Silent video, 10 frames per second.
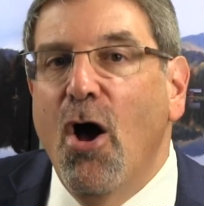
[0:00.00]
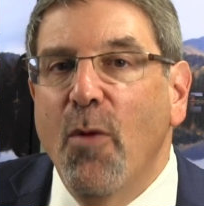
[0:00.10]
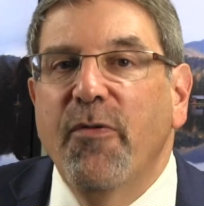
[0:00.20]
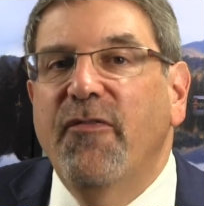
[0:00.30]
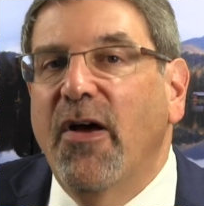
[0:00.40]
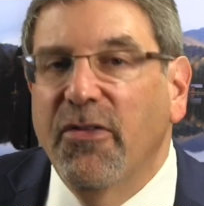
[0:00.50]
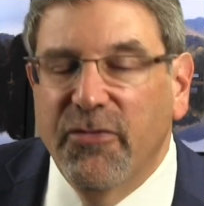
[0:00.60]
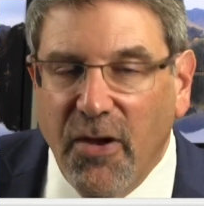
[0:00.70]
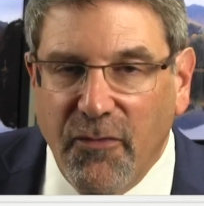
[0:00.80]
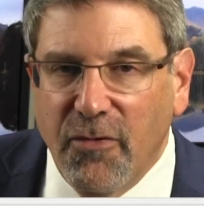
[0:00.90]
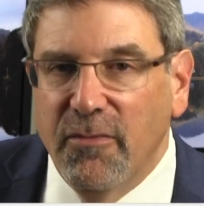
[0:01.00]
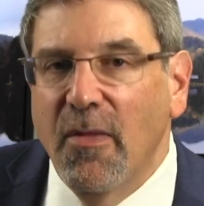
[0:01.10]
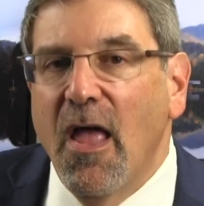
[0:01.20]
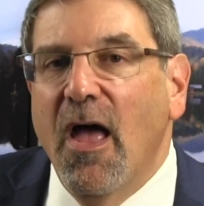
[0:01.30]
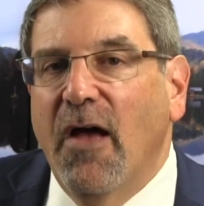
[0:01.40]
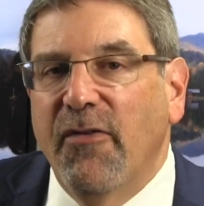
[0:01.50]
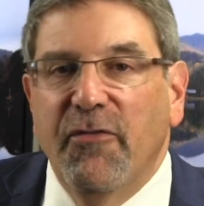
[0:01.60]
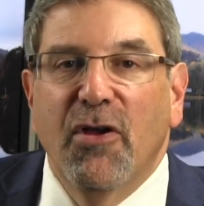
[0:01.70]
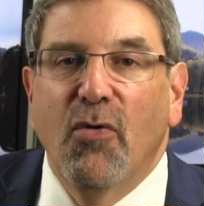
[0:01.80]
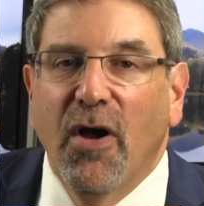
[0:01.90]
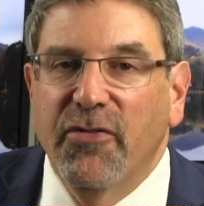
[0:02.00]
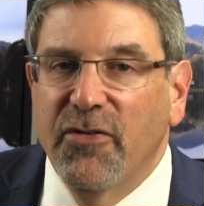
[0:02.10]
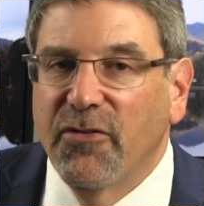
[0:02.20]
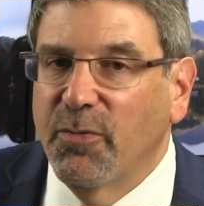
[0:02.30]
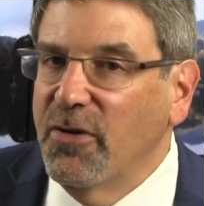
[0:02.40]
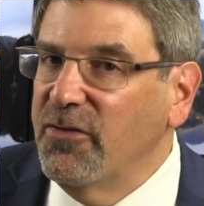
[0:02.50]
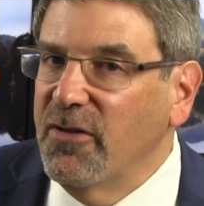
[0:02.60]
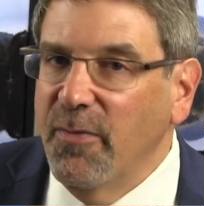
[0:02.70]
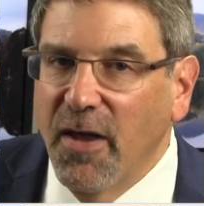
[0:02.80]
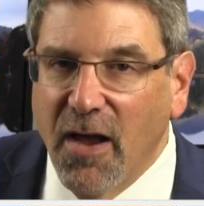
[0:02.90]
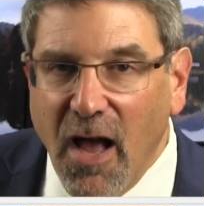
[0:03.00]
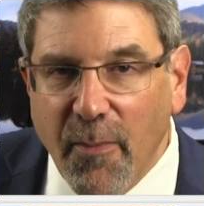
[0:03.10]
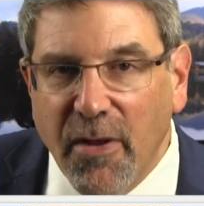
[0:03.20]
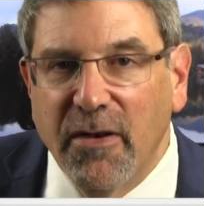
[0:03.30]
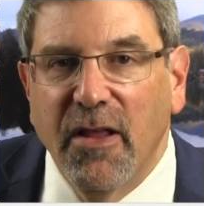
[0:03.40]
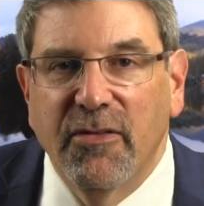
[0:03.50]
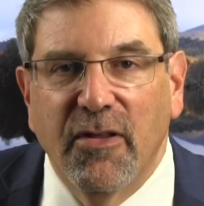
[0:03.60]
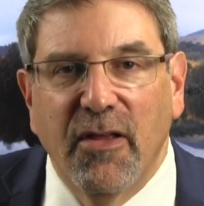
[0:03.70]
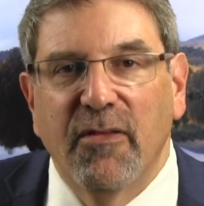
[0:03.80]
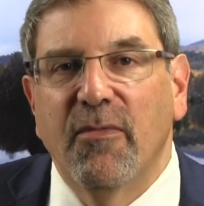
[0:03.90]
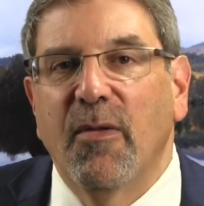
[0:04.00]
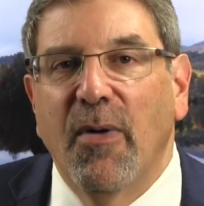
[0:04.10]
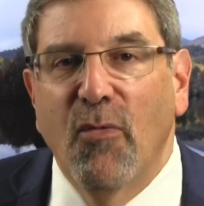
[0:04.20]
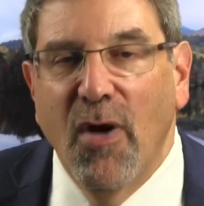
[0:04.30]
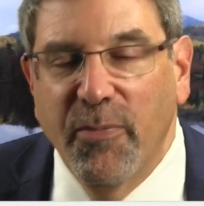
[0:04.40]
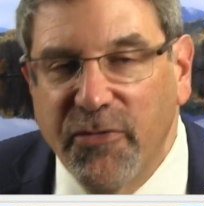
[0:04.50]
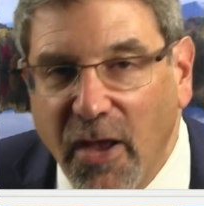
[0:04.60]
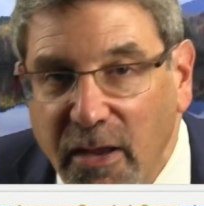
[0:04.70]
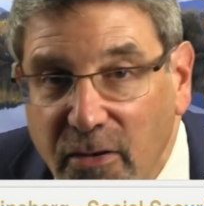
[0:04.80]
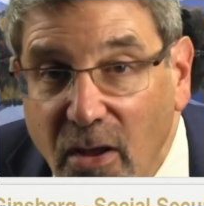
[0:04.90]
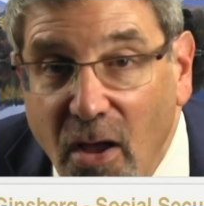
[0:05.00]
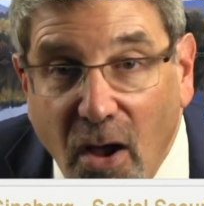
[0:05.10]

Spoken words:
Hope you found this helpful. If you have any questions, please leave me a comment at my website,